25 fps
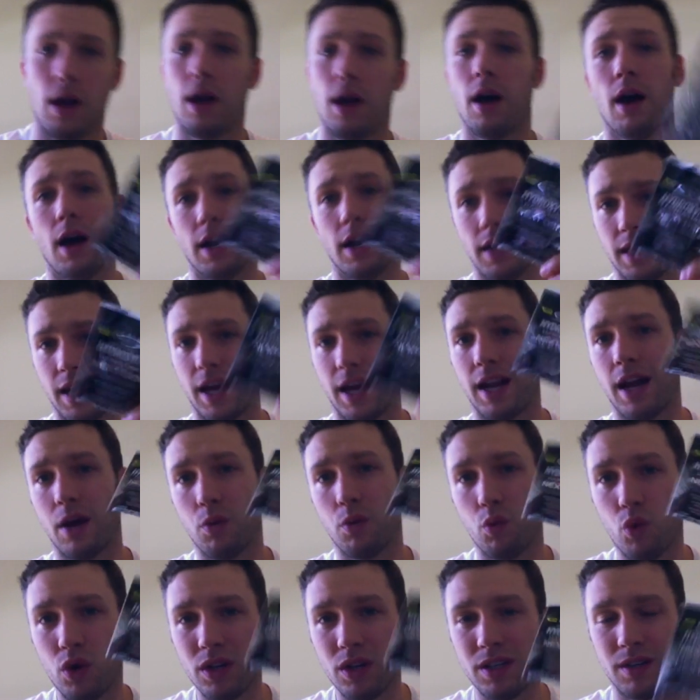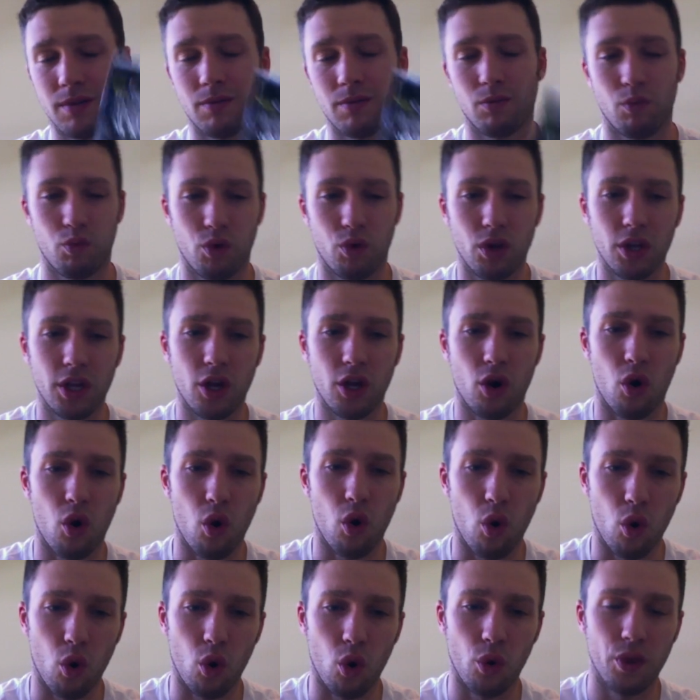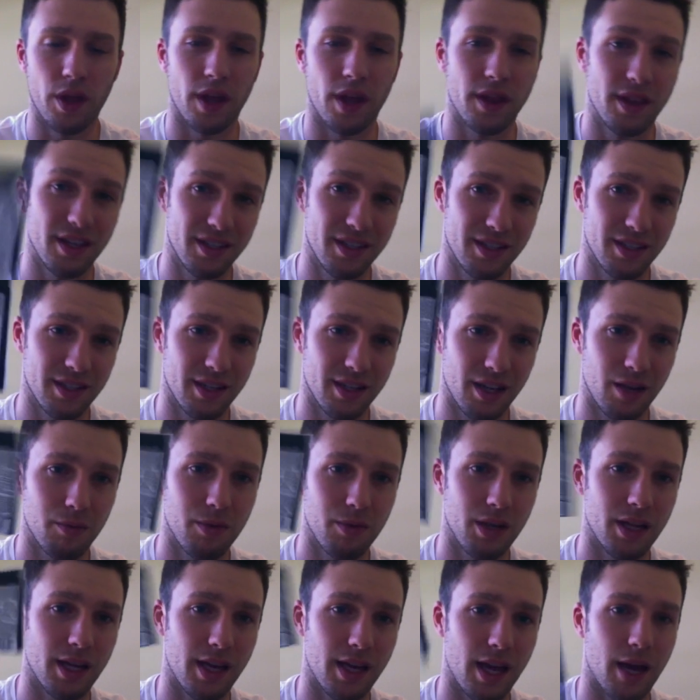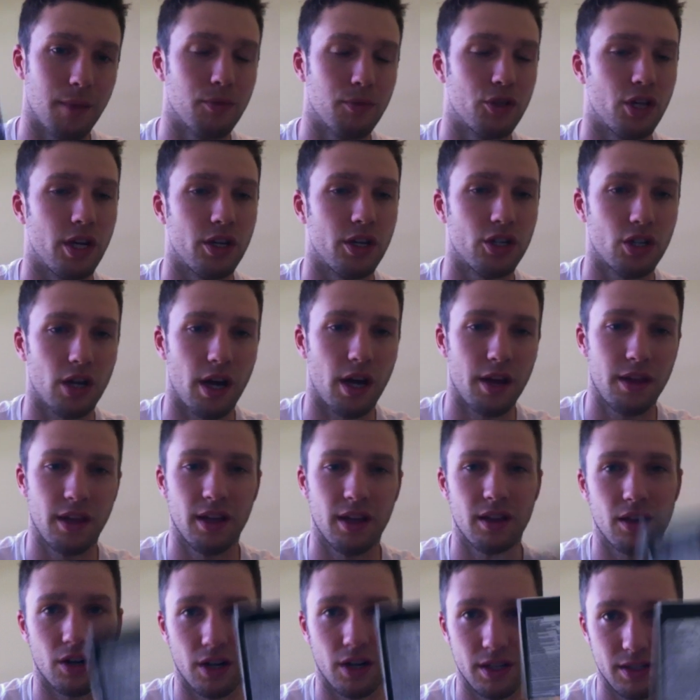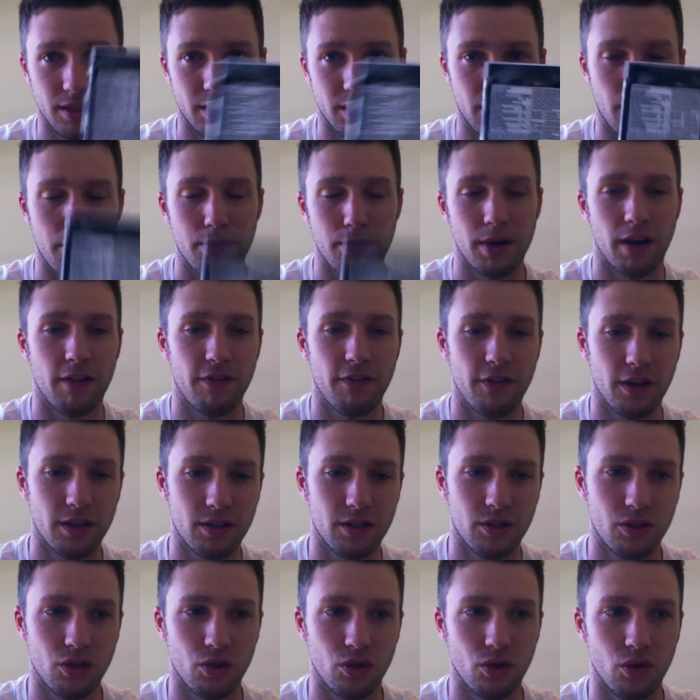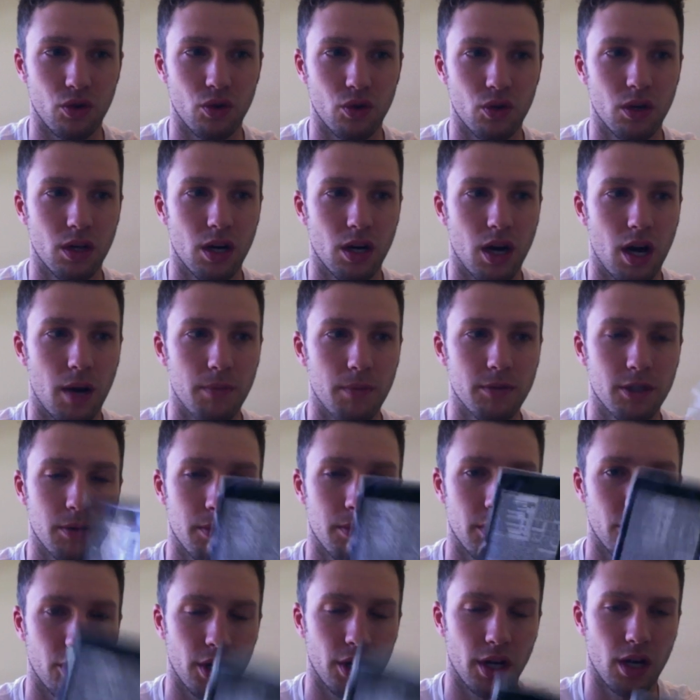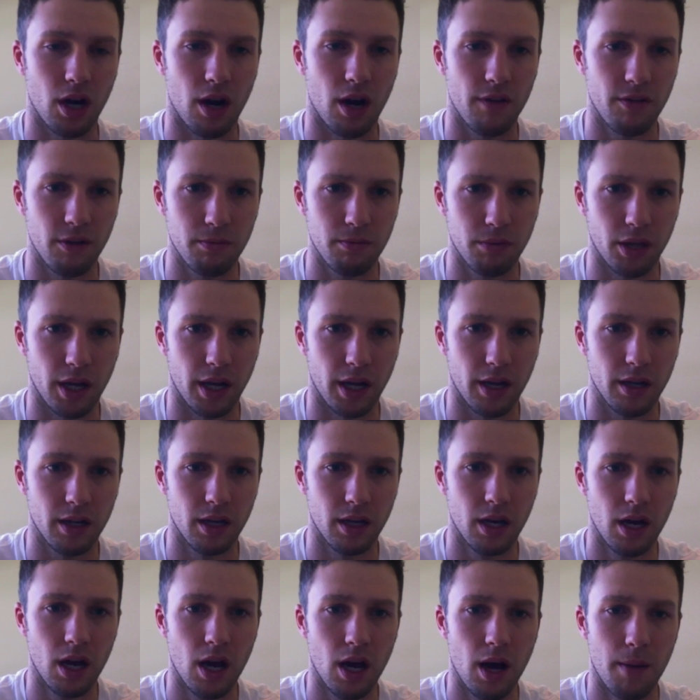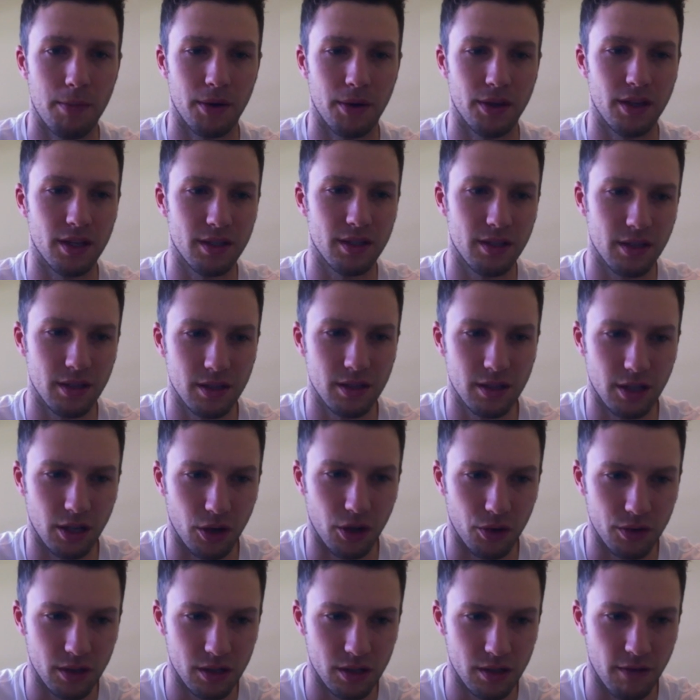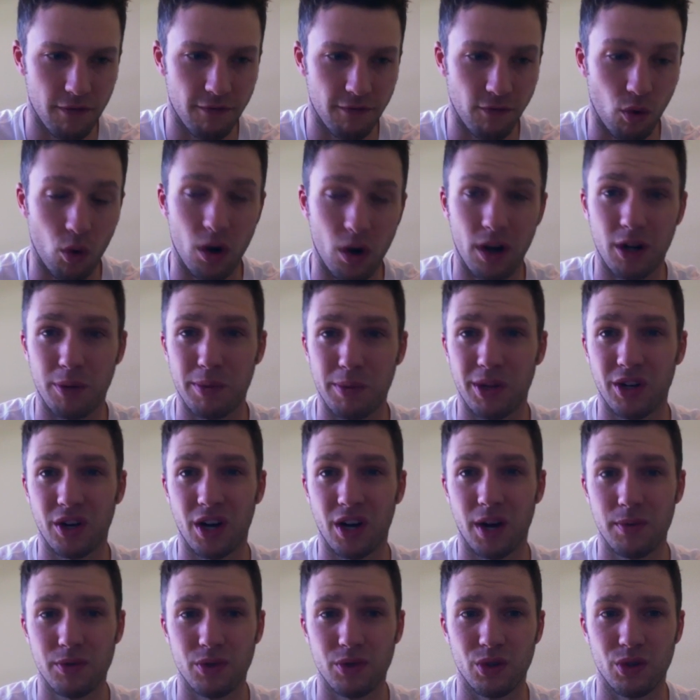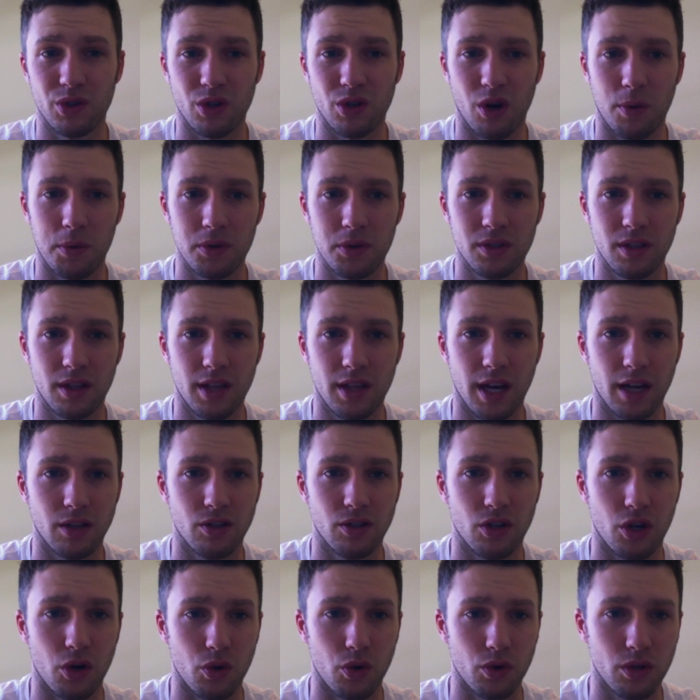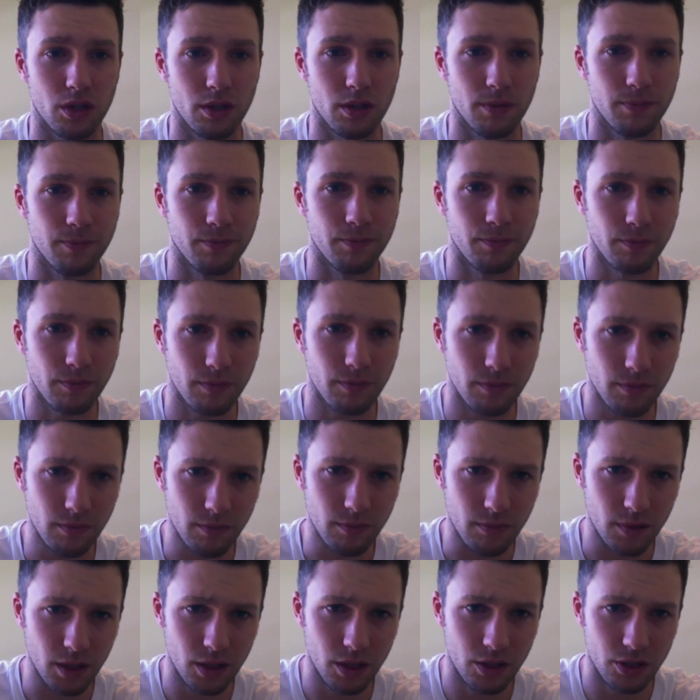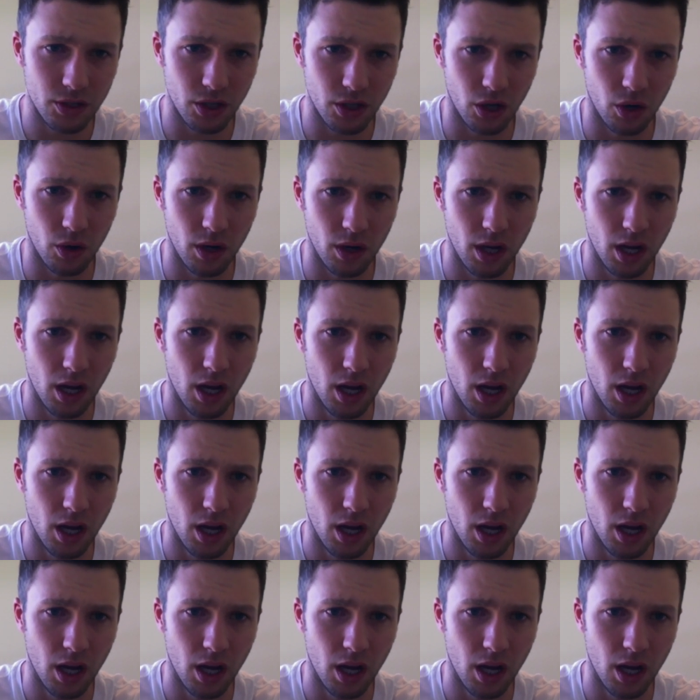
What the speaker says: again, I wouldn't really hold that this is going to be the game changer. I think there is some benefits to some of the green coffee blend, but this is at 400 milligrams, so it's almost at that dose. So,